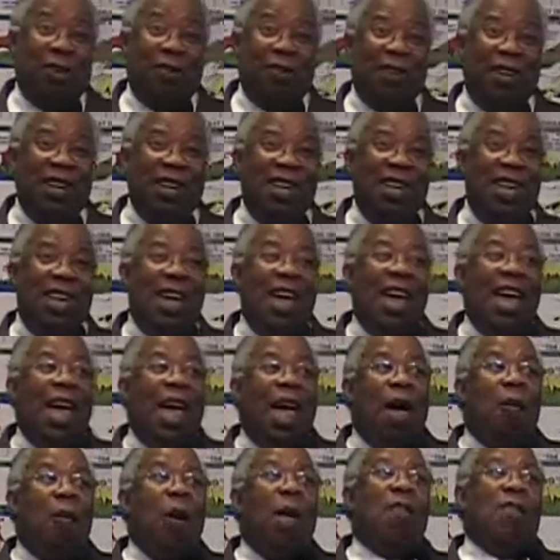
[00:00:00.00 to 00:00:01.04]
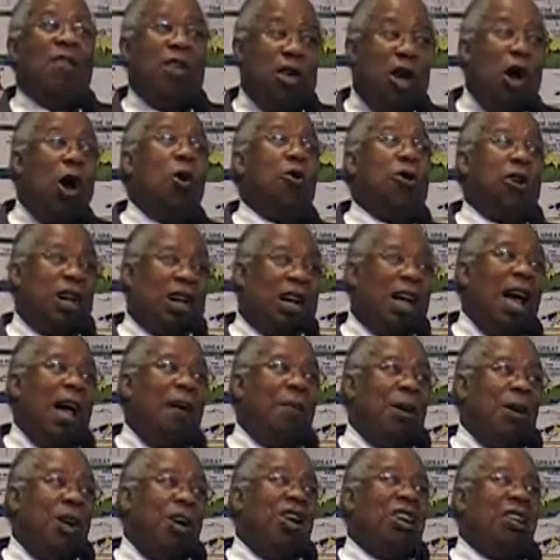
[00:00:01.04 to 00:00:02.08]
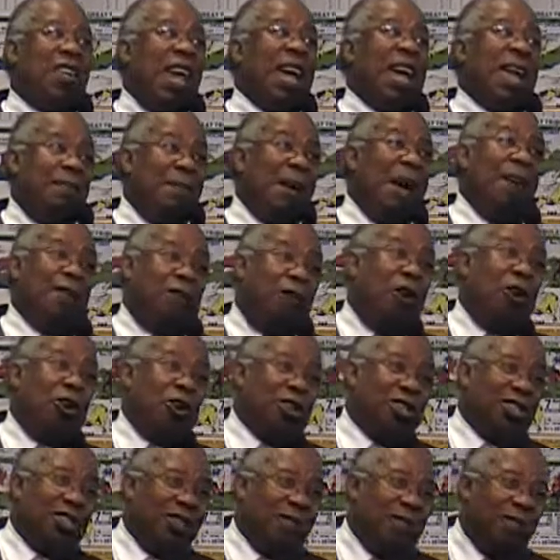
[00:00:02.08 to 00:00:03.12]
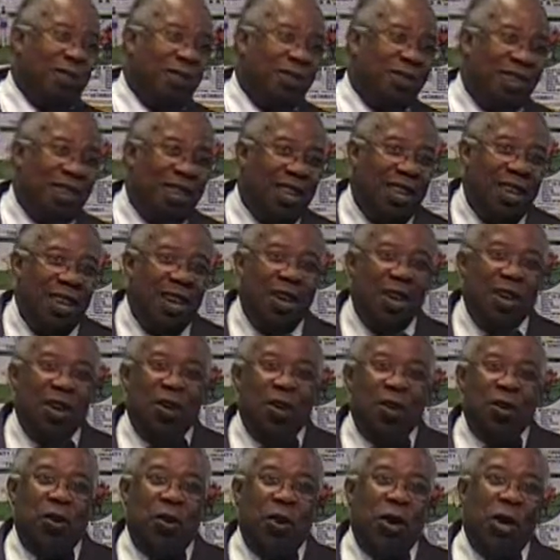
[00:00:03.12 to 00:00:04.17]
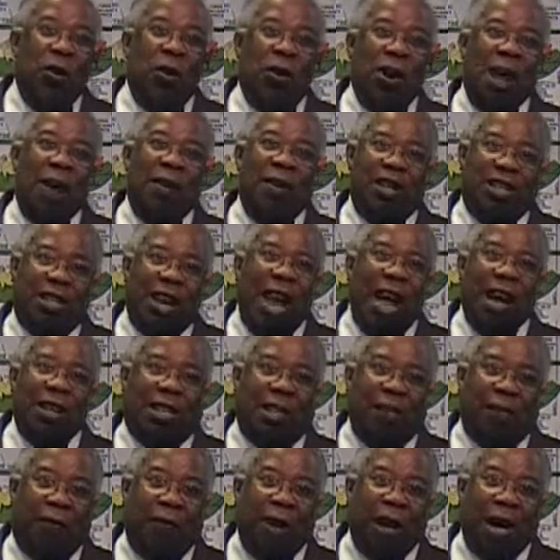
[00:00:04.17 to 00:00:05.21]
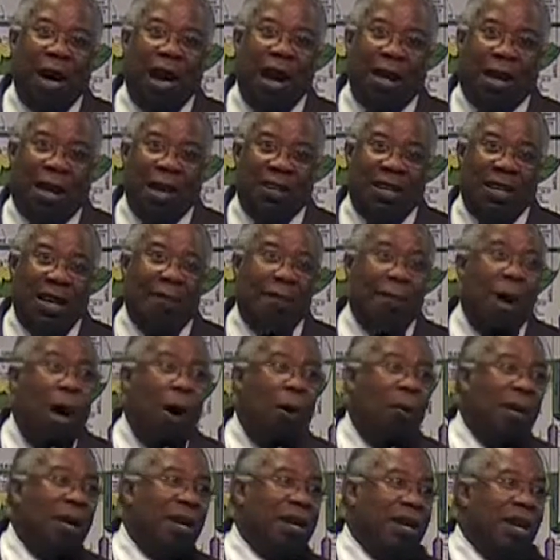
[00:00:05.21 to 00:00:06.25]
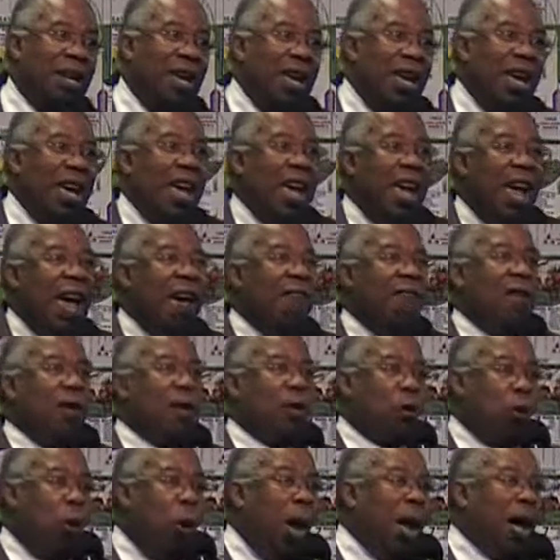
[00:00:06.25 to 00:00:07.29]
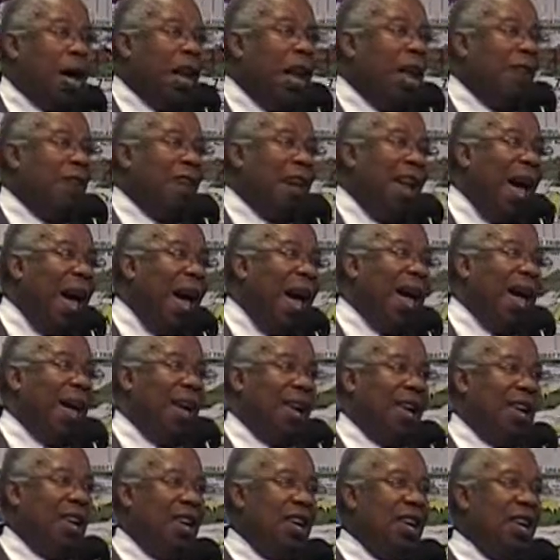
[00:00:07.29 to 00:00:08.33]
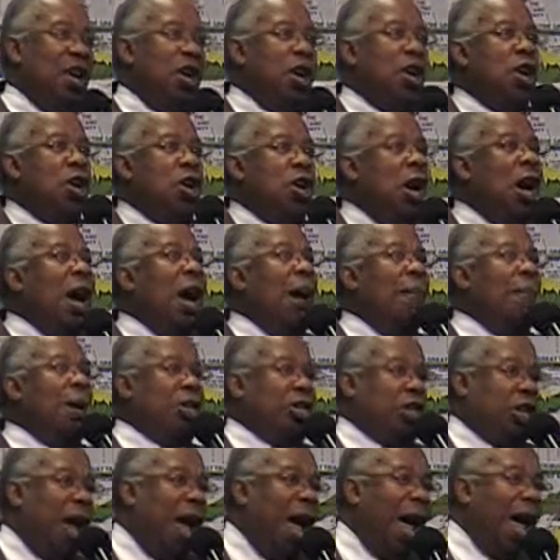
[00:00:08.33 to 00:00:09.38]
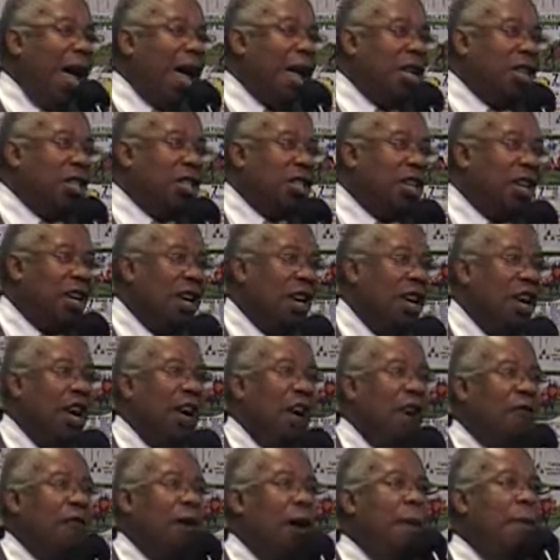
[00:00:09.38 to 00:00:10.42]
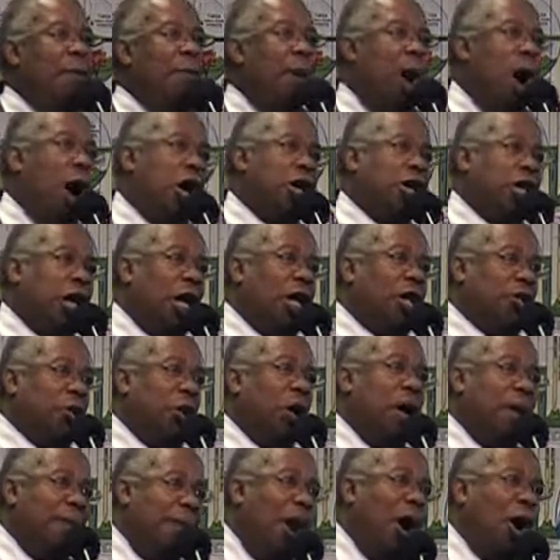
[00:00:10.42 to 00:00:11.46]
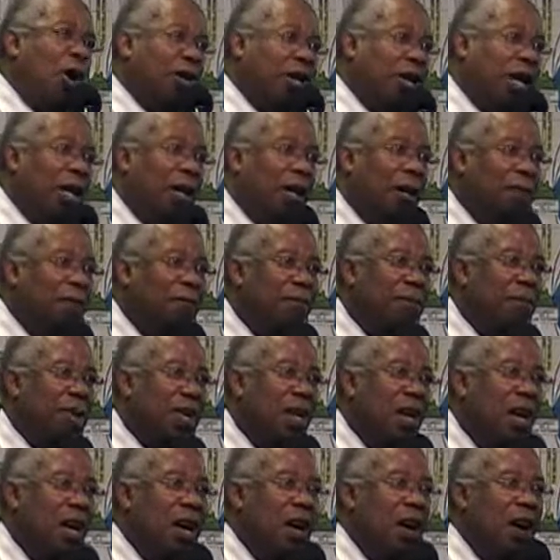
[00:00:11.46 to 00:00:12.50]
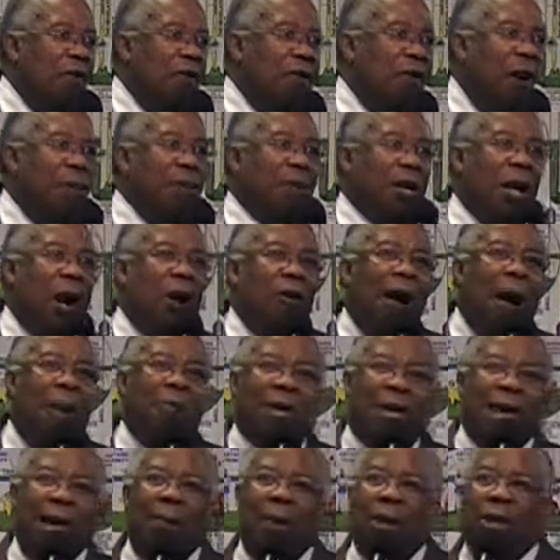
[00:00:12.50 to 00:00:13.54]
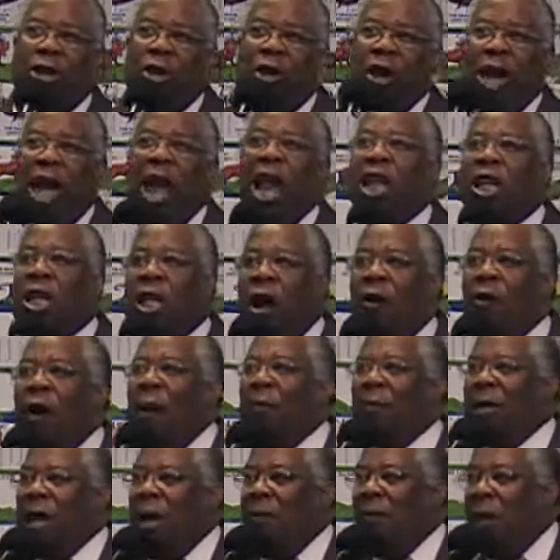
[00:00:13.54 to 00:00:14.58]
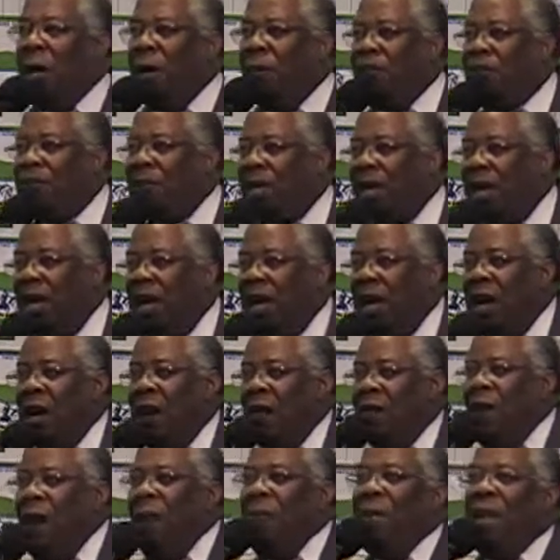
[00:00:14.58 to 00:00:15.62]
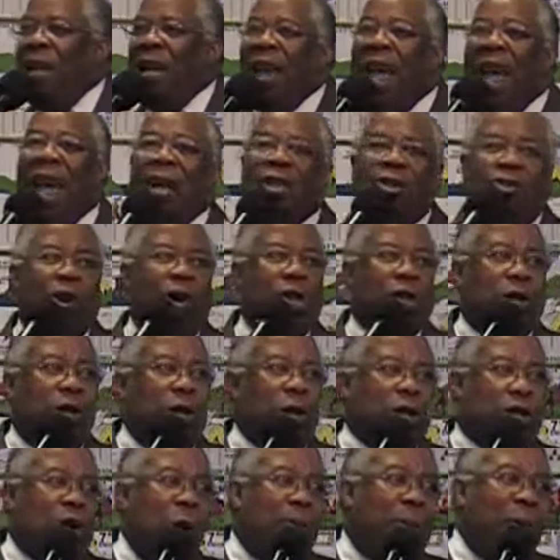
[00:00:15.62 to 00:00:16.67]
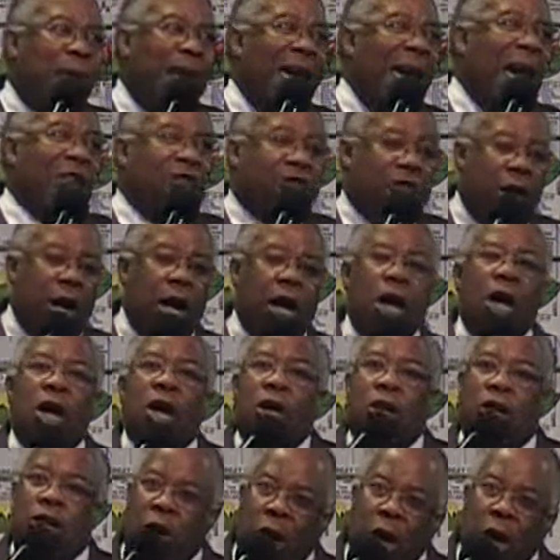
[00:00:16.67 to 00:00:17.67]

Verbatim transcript: Yes, and when the owner comes, you're going to take it by force. Yes, yes. You won't have a chance to figure out, because in a moment, in the twinkle of an eye, yes. you're going to be changed yes. from mortal to immortal. Yes. From corruptible to incorruptible. Yes. From the natural to the supernatural. Yes.